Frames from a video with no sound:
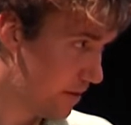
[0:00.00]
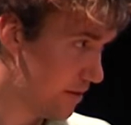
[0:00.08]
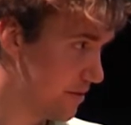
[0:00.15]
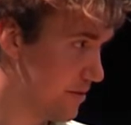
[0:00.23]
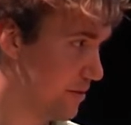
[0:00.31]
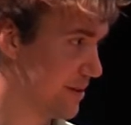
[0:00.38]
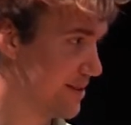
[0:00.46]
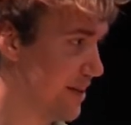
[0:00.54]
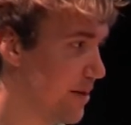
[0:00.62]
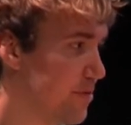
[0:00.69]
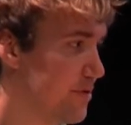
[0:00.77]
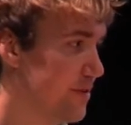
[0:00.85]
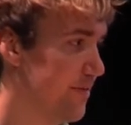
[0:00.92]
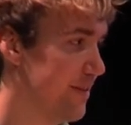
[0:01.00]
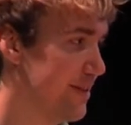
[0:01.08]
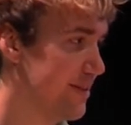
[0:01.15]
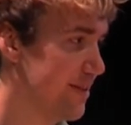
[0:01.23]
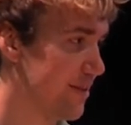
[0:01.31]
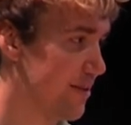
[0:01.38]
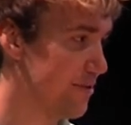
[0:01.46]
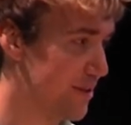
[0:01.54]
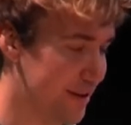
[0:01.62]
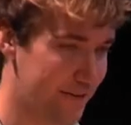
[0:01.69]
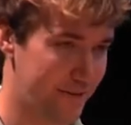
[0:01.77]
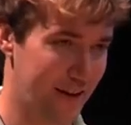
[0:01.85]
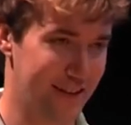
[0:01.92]
Some examples of this include
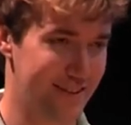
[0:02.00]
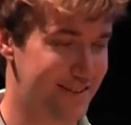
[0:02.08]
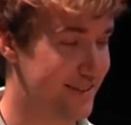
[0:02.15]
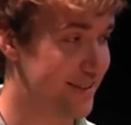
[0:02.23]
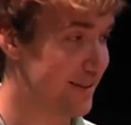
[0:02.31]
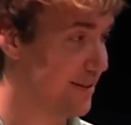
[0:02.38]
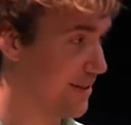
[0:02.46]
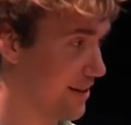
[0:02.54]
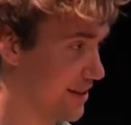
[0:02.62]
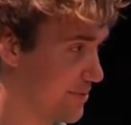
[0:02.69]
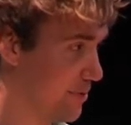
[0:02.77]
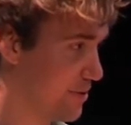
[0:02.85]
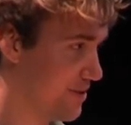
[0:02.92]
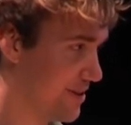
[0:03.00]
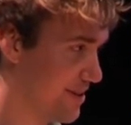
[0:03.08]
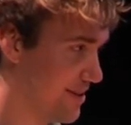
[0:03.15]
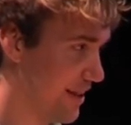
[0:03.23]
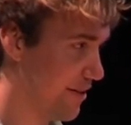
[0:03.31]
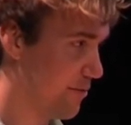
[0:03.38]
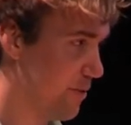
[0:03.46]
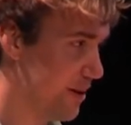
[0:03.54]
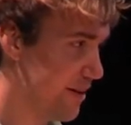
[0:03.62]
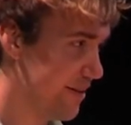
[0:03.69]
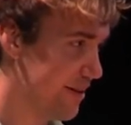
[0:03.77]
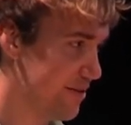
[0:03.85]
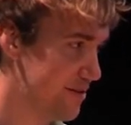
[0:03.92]
that if I expose the state of one
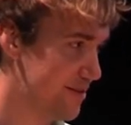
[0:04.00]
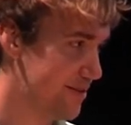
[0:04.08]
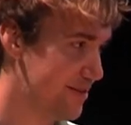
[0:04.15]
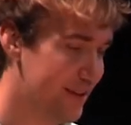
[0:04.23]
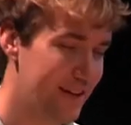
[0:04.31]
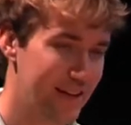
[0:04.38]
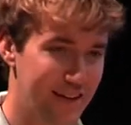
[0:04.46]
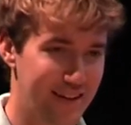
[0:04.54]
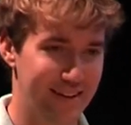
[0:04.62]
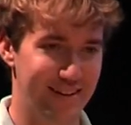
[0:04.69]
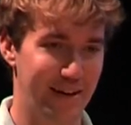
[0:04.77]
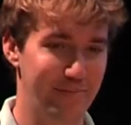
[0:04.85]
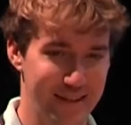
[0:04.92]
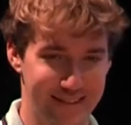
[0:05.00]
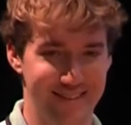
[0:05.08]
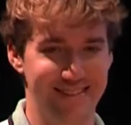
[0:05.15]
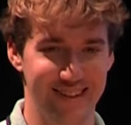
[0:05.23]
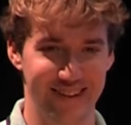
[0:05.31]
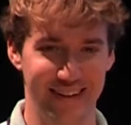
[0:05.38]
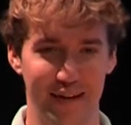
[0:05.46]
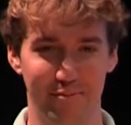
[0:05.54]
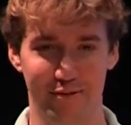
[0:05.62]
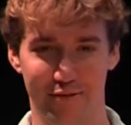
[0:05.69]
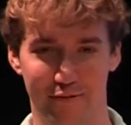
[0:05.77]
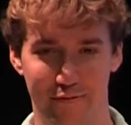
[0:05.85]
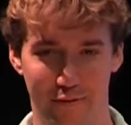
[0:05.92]
of the users, I'm necessarily able
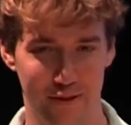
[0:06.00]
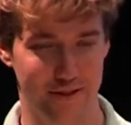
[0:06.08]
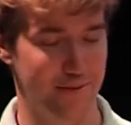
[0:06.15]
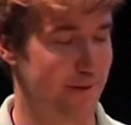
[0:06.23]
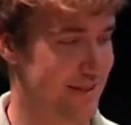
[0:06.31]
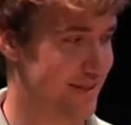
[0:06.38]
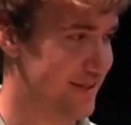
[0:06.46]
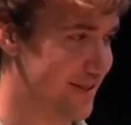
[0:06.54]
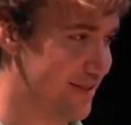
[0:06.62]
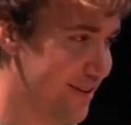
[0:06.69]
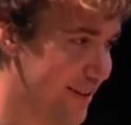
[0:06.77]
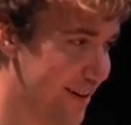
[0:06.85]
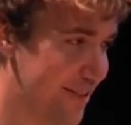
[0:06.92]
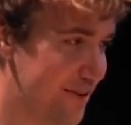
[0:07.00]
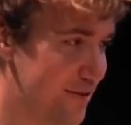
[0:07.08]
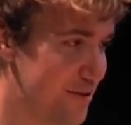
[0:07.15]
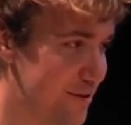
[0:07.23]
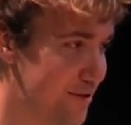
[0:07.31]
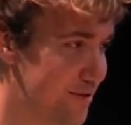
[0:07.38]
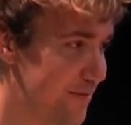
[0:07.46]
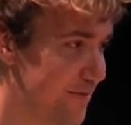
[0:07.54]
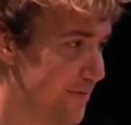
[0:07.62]
to forge a message to the other user.